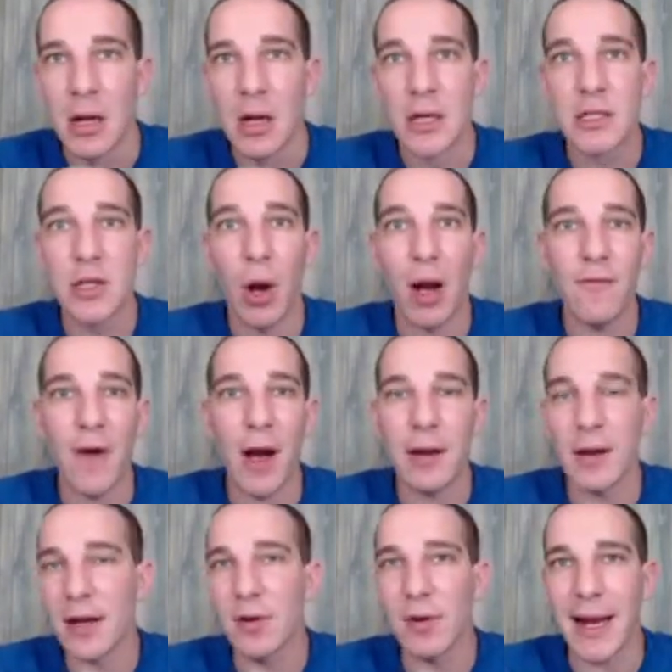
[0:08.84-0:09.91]
So I
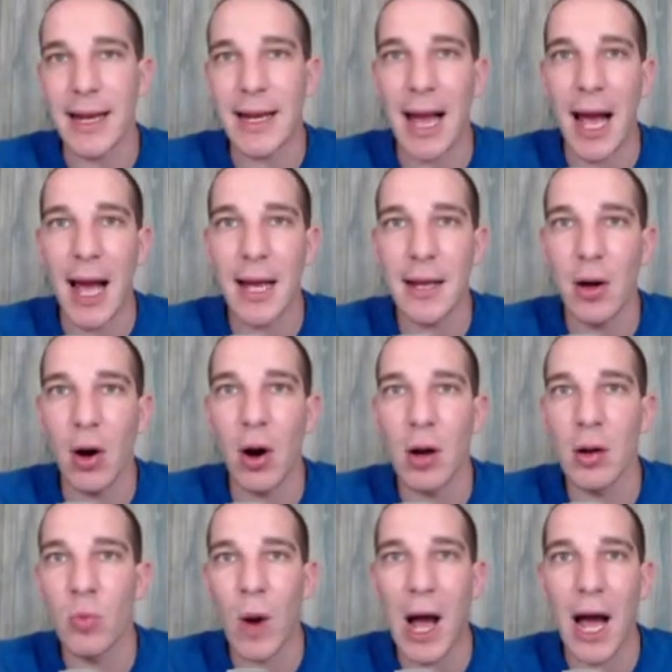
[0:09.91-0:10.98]
found a great guide
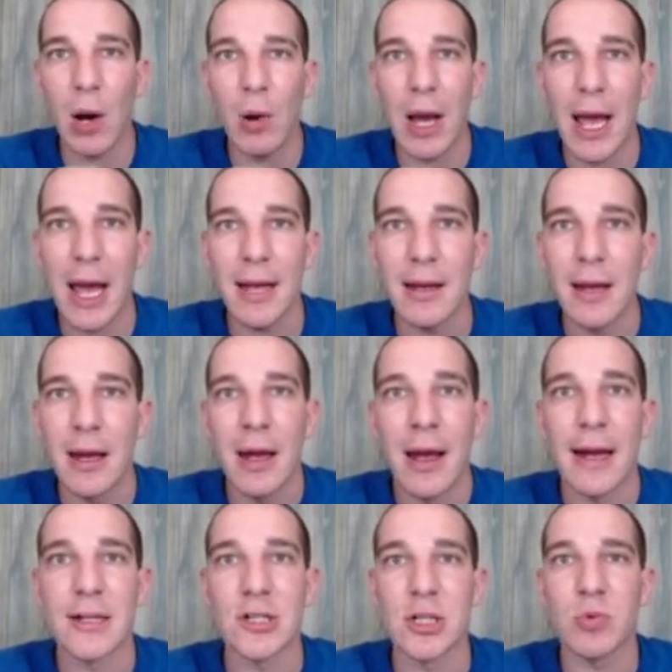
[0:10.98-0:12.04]
on Wowhead
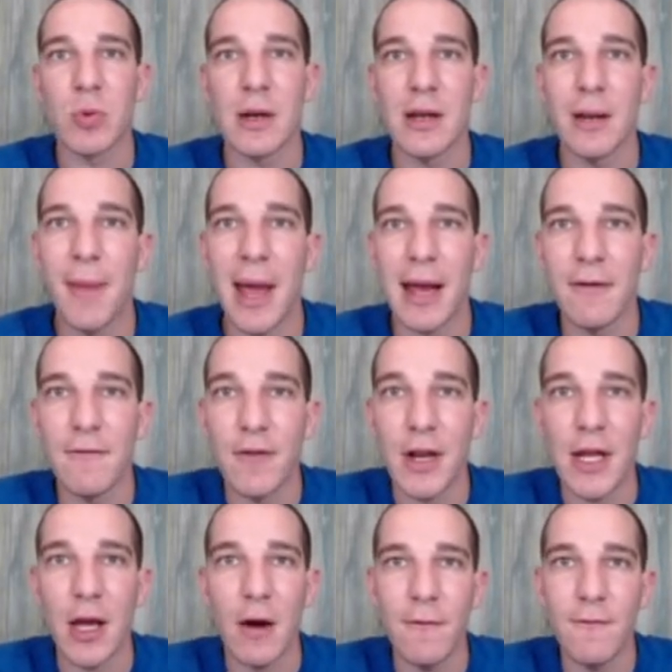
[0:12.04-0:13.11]
and just wanted to make a
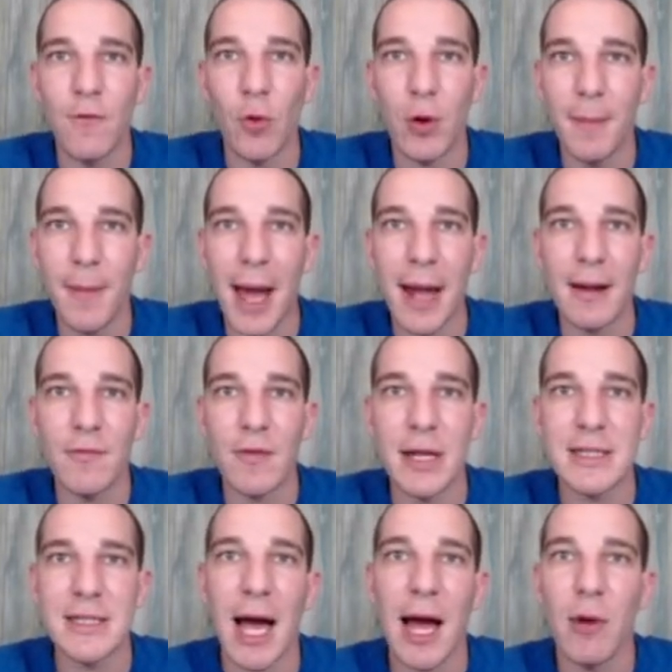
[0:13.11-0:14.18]
video format of
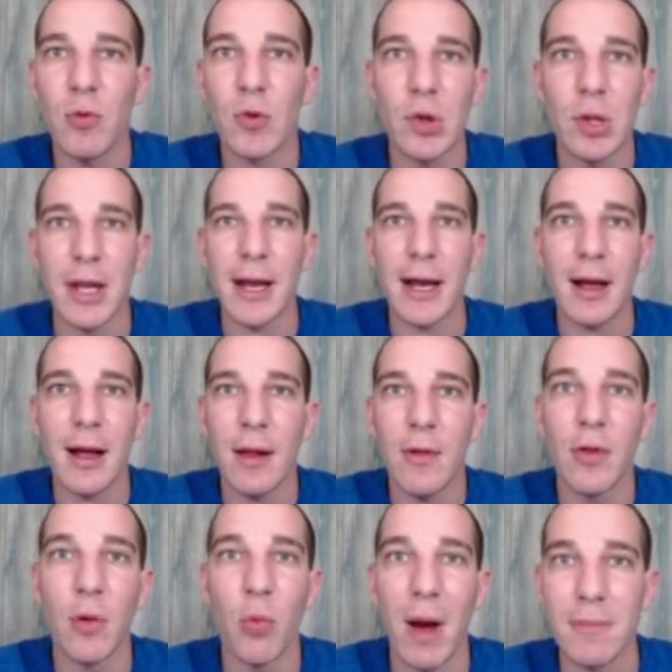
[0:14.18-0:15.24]
this. I will link
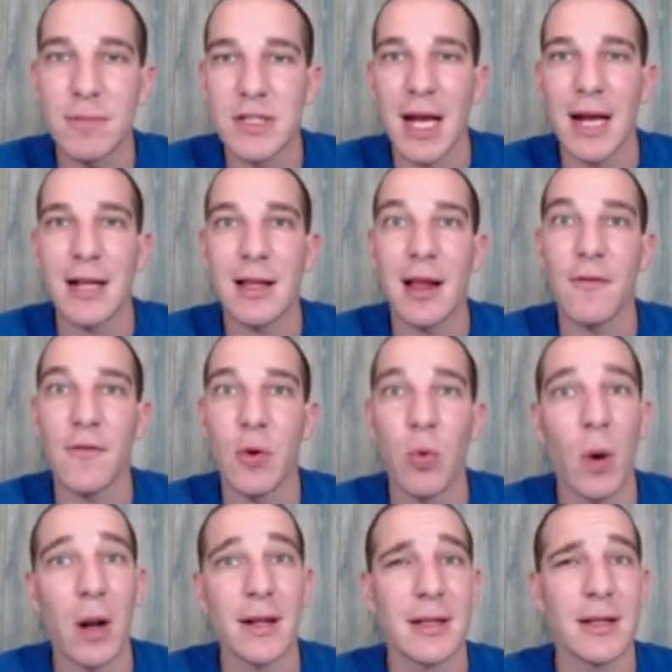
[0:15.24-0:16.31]
the website if you
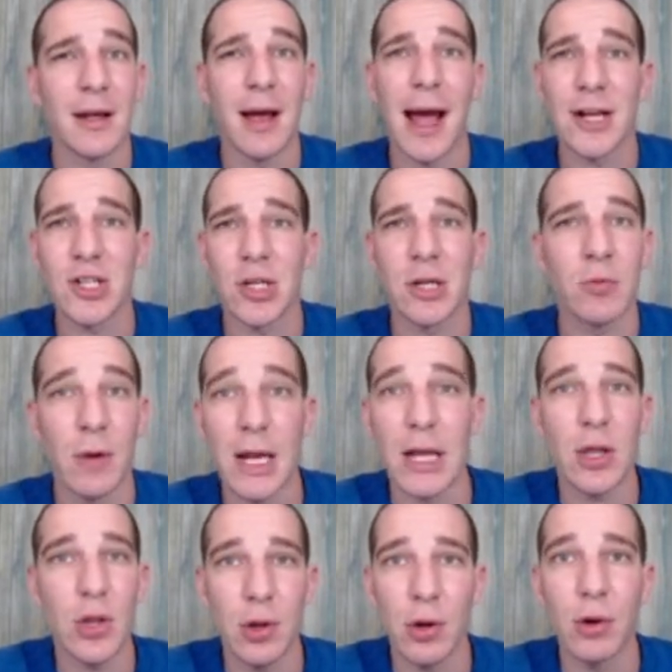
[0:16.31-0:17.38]
wanted to actually
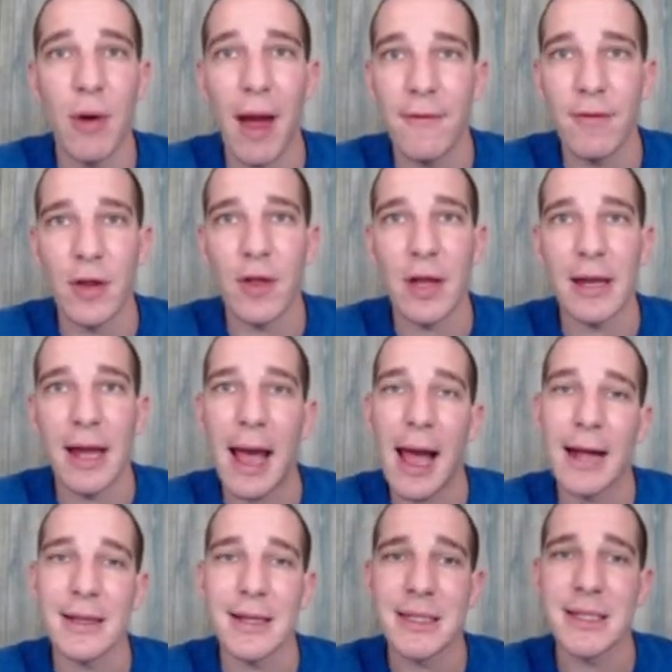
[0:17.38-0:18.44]
read through everything they
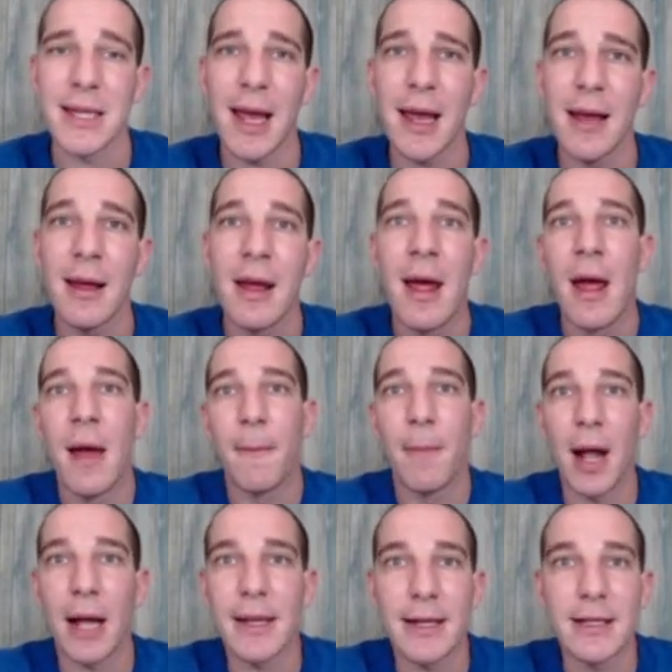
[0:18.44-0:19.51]
had to say,
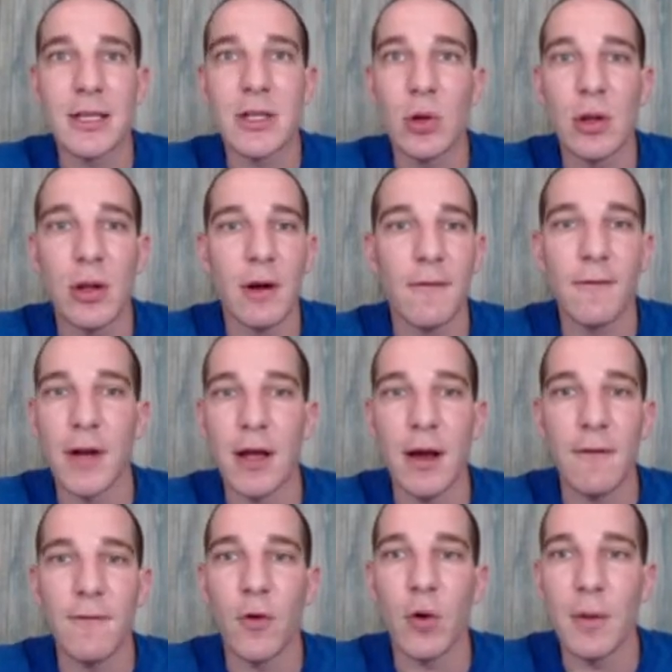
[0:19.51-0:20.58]
but I like to do a little
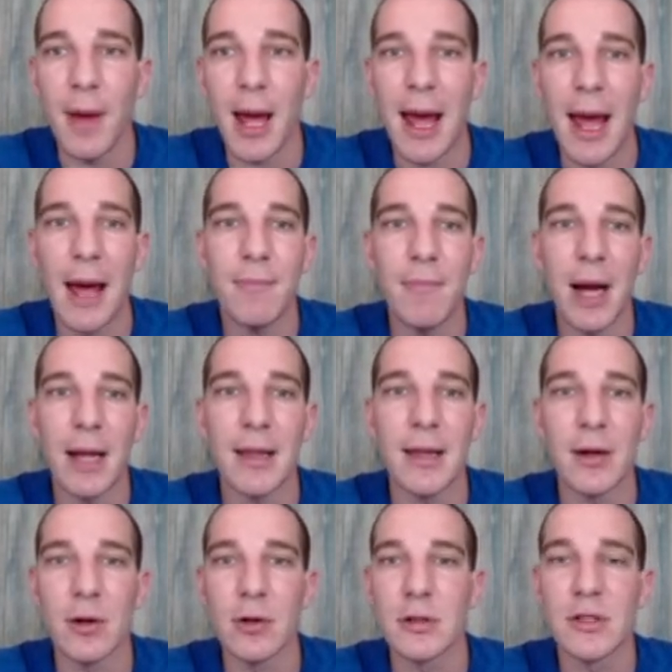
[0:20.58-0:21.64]
video format, add my
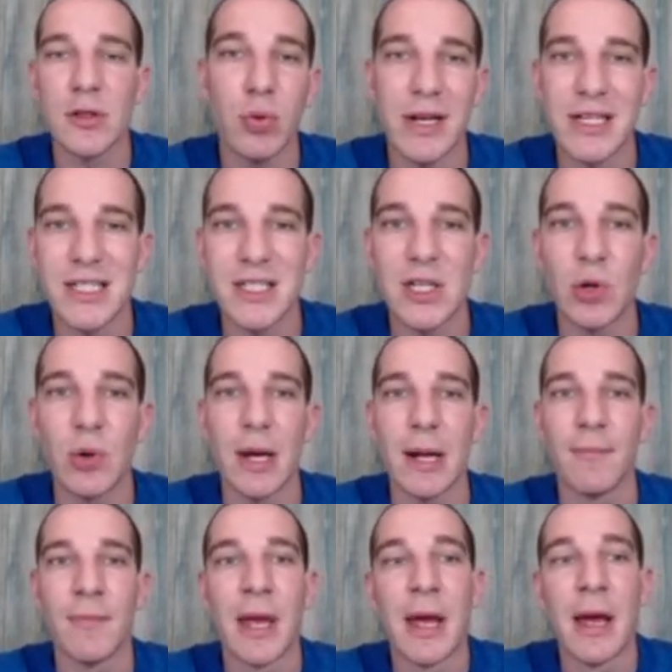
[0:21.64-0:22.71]
little twist to
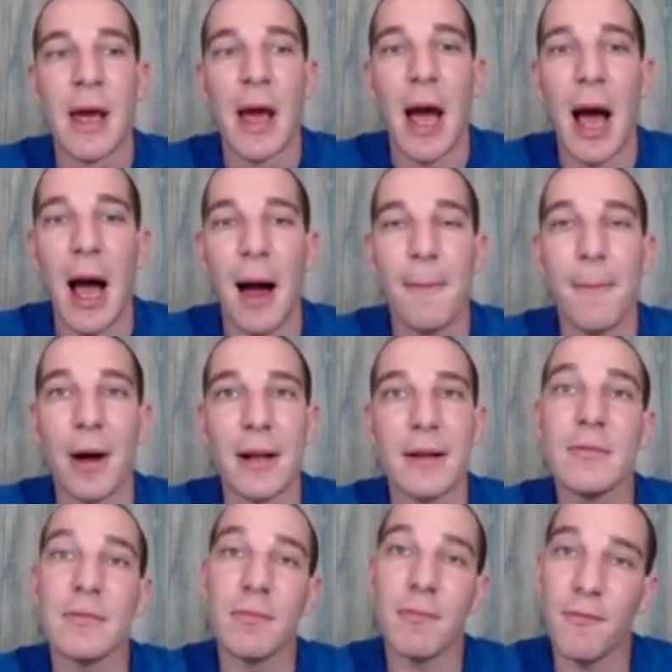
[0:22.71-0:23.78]
it. Uh,
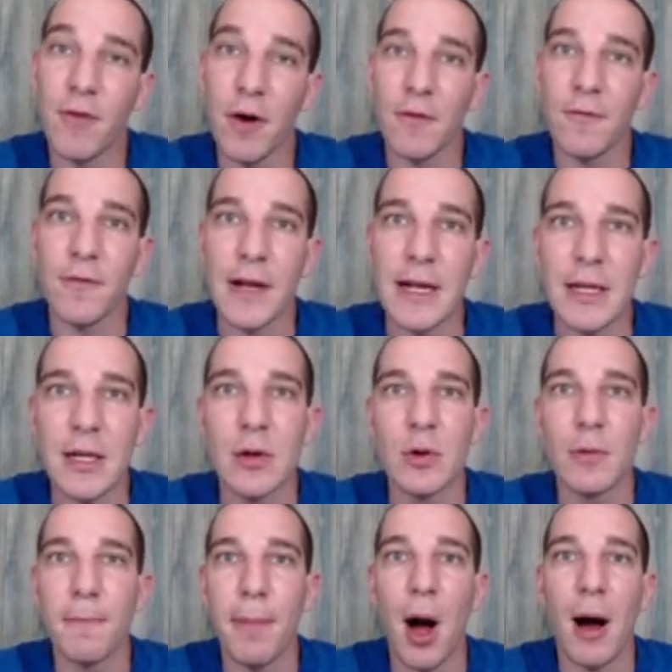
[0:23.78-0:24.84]
but Feel free
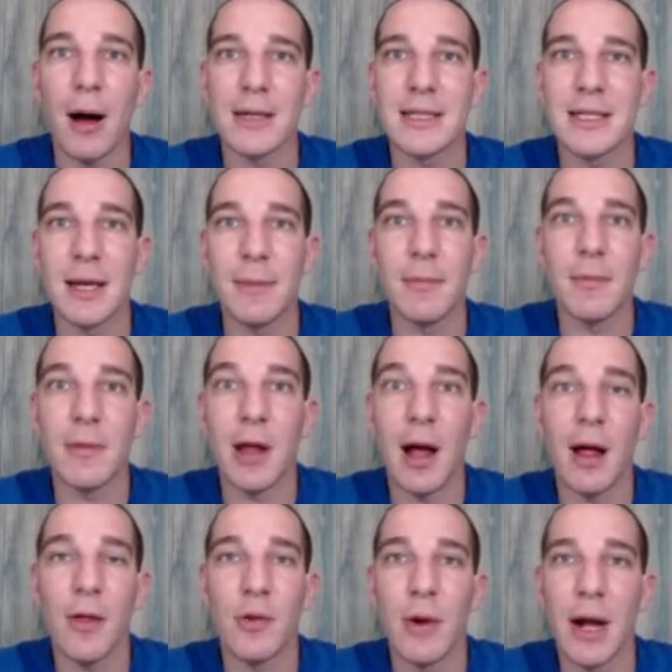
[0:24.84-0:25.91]
to pause some
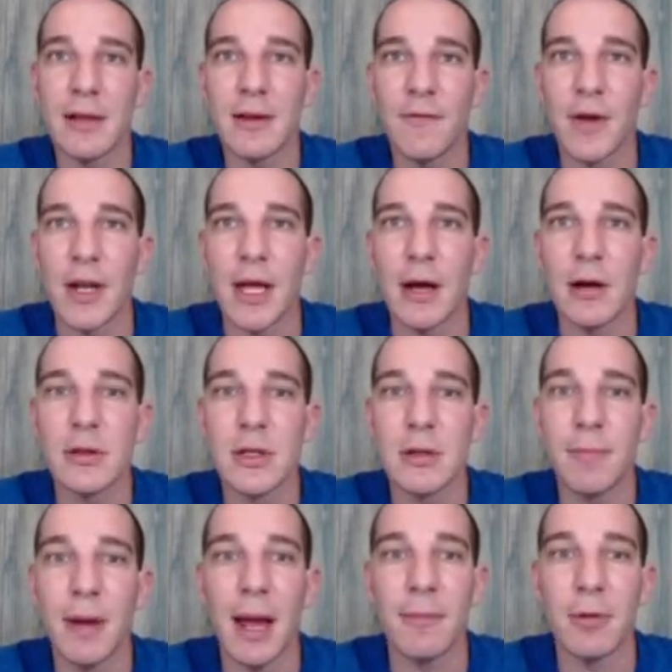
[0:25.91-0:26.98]
uh, throughout the video to
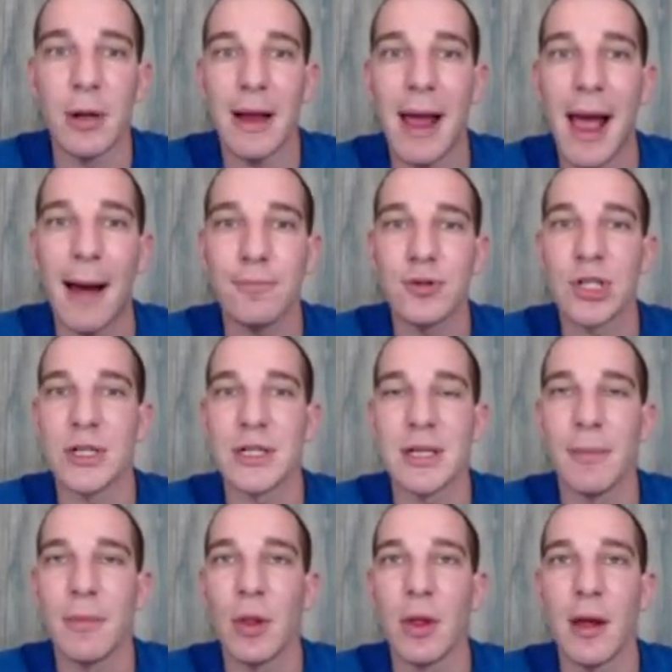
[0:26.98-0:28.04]
be able to capture
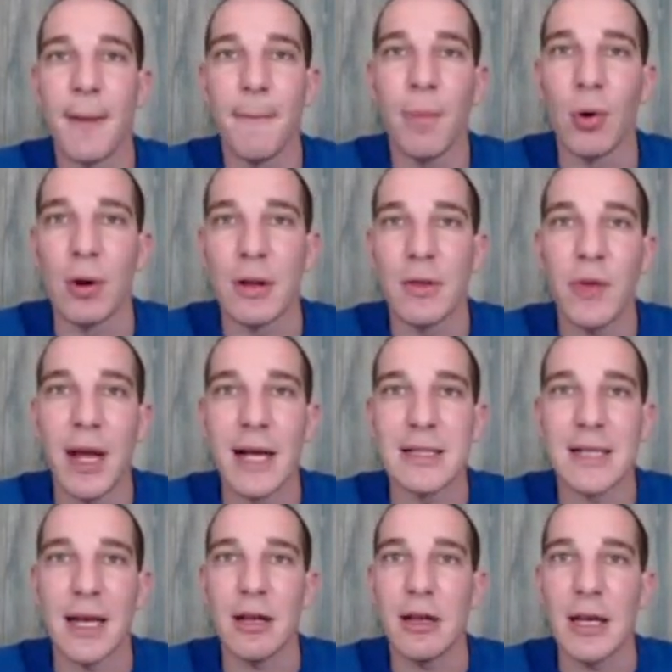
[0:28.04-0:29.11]
some of the important things
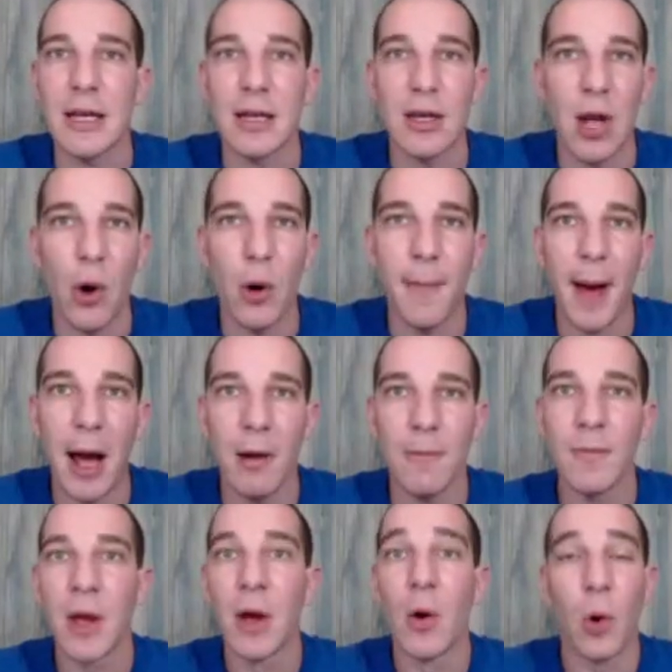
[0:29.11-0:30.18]
that you need to know
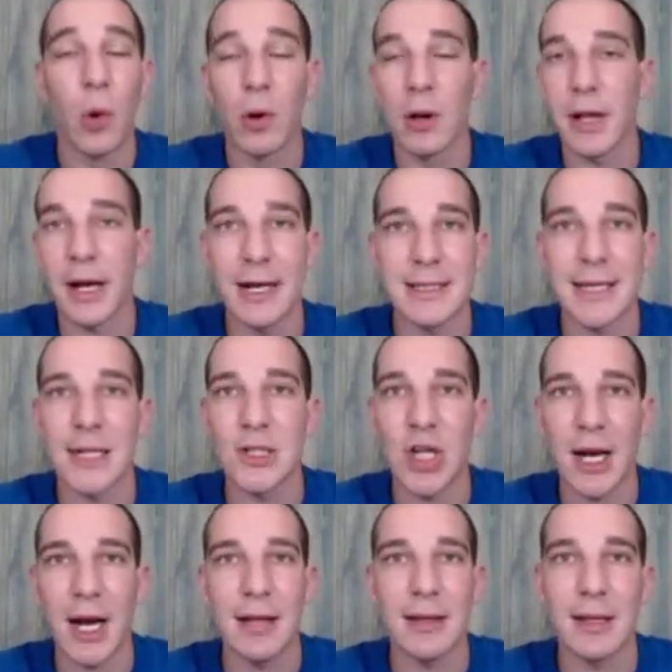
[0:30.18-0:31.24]
about. Or like I said,
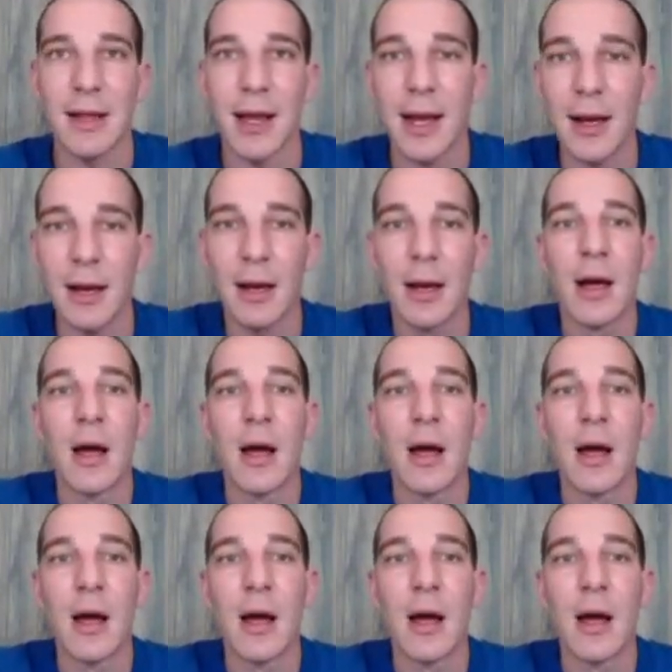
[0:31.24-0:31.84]
check out the link.